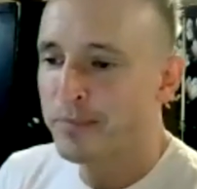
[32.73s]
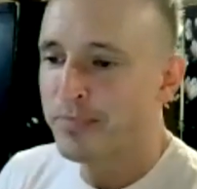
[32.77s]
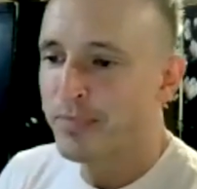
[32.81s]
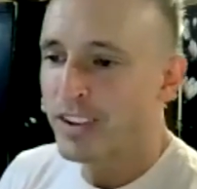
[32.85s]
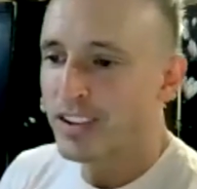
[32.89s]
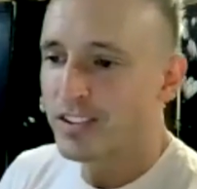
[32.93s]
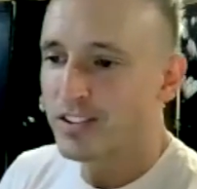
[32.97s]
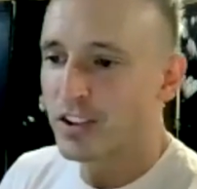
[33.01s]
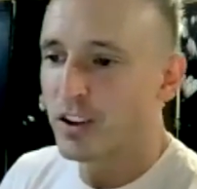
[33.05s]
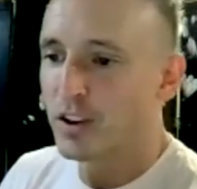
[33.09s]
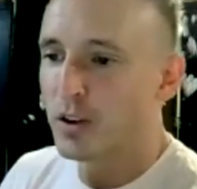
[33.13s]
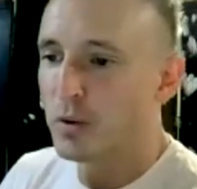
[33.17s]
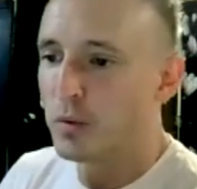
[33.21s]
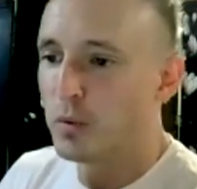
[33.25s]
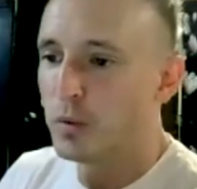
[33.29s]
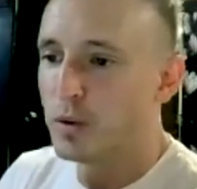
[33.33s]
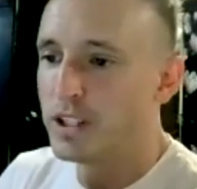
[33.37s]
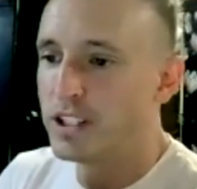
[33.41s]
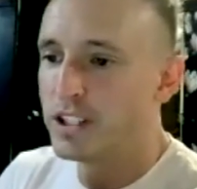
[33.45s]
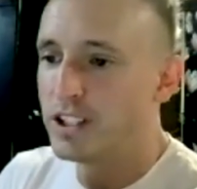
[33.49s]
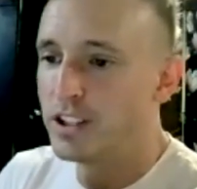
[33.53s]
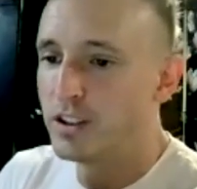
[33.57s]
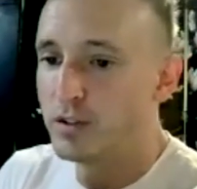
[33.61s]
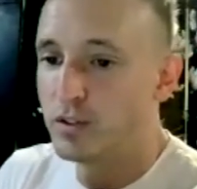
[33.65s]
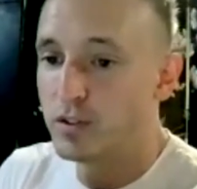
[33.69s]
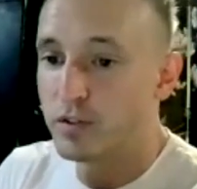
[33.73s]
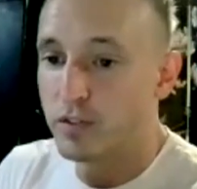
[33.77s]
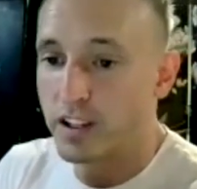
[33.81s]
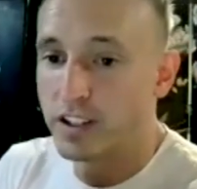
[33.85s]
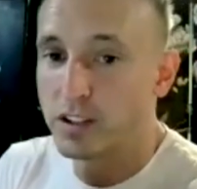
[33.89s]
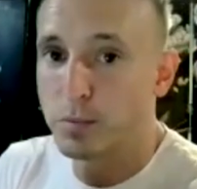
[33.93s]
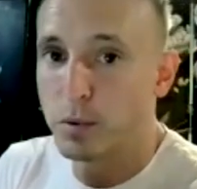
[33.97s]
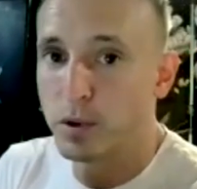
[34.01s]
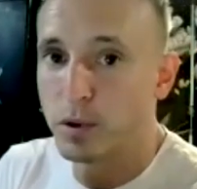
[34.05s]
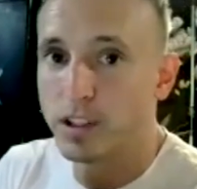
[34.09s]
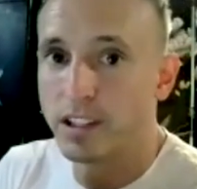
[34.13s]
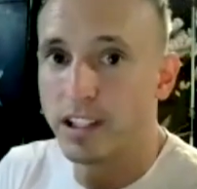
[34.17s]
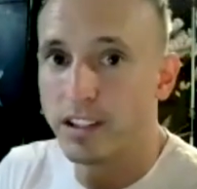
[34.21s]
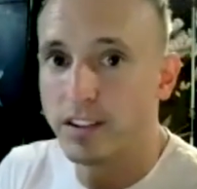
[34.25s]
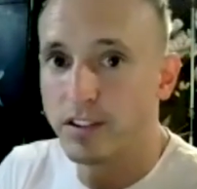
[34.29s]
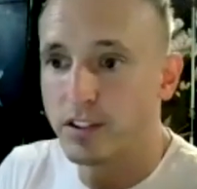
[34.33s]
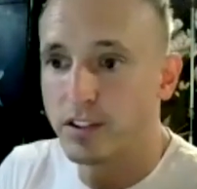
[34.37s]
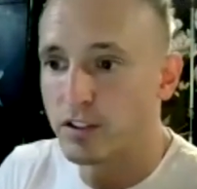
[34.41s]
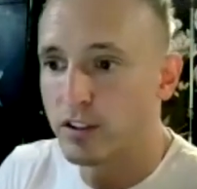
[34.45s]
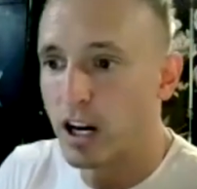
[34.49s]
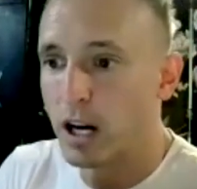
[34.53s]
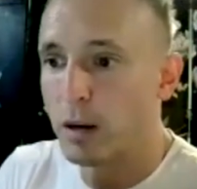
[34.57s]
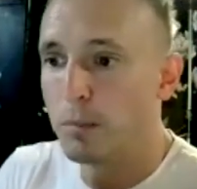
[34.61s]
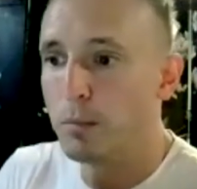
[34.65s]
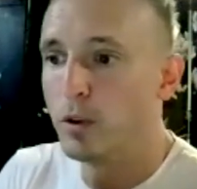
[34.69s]
So we use Facebook and
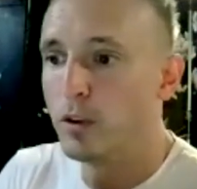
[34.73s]
Instagram,